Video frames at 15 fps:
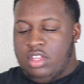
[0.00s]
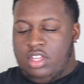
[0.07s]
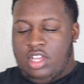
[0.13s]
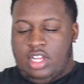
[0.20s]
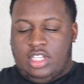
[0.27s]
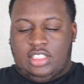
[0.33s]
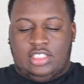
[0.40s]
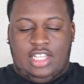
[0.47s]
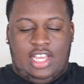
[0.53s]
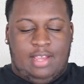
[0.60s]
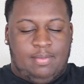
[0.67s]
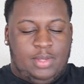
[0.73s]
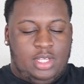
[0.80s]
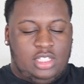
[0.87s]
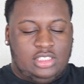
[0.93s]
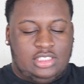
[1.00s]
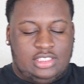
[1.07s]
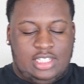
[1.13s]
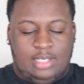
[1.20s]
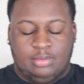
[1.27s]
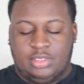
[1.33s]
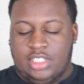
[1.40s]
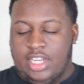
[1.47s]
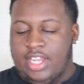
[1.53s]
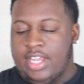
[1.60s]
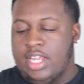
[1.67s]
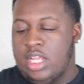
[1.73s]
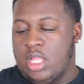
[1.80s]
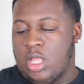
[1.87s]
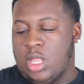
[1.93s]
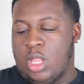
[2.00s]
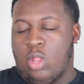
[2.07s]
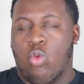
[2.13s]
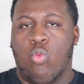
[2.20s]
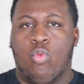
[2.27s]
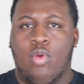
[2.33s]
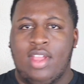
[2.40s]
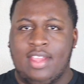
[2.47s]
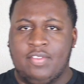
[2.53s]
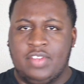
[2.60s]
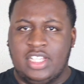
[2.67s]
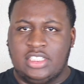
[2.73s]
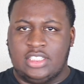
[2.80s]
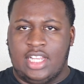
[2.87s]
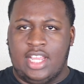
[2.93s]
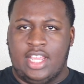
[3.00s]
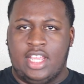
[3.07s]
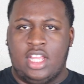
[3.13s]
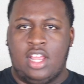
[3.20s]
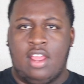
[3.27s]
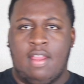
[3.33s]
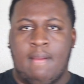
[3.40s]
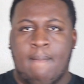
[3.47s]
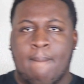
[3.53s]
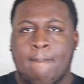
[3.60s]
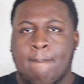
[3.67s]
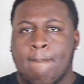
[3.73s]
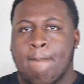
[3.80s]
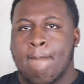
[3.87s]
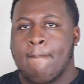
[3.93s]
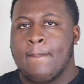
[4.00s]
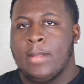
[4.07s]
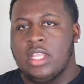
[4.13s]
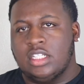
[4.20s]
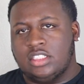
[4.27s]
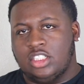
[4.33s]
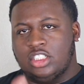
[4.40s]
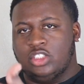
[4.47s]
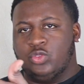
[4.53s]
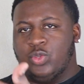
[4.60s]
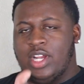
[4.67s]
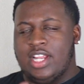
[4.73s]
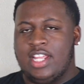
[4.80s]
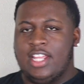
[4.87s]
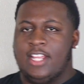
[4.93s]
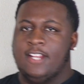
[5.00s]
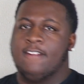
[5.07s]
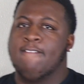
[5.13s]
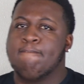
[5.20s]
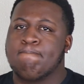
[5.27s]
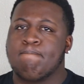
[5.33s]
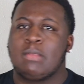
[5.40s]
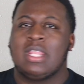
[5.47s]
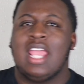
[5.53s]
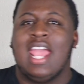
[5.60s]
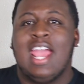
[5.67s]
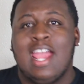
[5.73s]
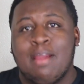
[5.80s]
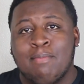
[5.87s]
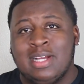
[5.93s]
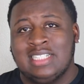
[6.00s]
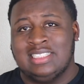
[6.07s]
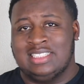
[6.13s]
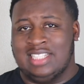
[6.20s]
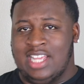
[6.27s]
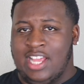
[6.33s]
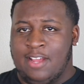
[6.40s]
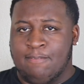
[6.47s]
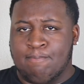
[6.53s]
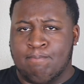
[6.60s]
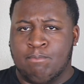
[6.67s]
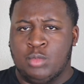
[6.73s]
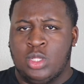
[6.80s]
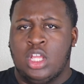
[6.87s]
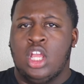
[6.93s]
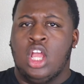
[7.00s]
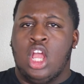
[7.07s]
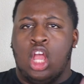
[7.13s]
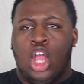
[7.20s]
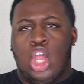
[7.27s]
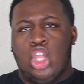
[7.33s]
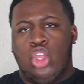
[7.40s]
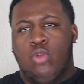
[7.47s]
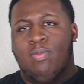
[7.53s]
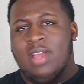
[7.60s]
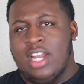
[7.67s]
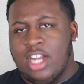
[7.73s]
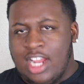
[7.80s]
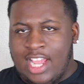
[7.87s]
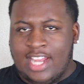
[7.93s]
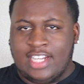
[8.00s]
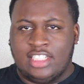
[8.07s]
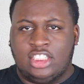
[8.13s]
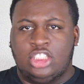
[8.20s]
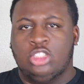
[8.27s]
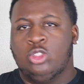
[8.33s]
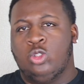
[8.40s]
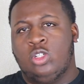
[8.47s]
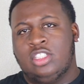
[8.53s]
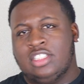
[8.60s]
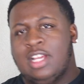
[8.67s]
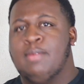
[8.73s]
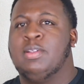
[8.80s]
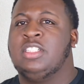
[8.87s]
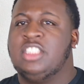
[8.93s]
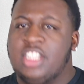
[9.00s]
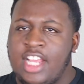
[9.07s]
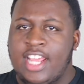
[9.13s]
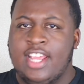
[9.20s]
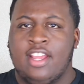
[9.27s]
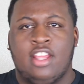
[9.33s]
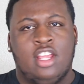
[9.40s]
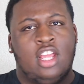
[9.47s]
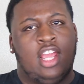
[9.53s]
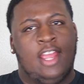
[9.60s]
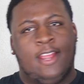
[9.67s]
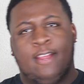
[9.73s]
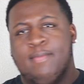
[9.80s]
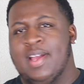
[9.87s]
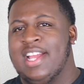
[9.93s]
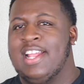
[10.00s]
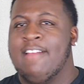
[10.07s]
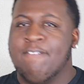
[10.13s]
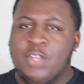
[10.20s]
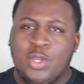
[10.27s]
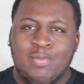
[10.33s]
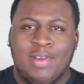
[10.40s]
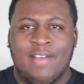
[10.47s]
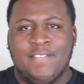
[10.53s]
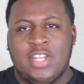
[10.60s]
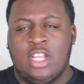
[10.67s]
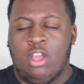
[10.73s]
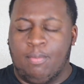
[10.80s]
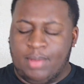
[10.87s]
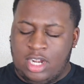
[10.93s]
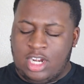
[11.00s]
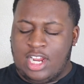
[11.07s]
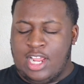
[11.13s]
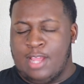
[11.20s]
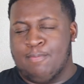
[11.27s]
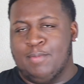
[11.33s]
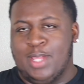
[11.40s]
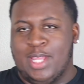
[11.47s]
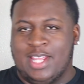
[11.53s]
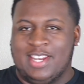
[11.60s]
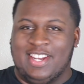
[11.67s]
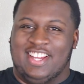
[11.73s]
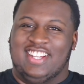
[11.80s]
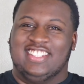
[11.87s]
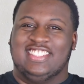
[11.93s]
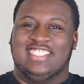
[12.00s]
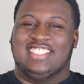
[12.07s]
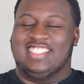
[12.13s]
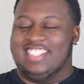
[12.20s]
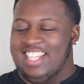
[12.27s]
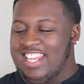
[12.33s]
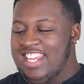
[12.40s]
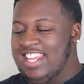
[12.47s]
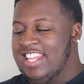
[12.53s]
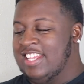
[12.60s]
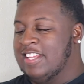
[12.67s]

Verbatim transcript: Y'all need to add me on Snapchat, Wavy J. So it's right here. Add my snap. You better add it too, cause I'ma check. Everybody that viewed my video better add me. No, just like.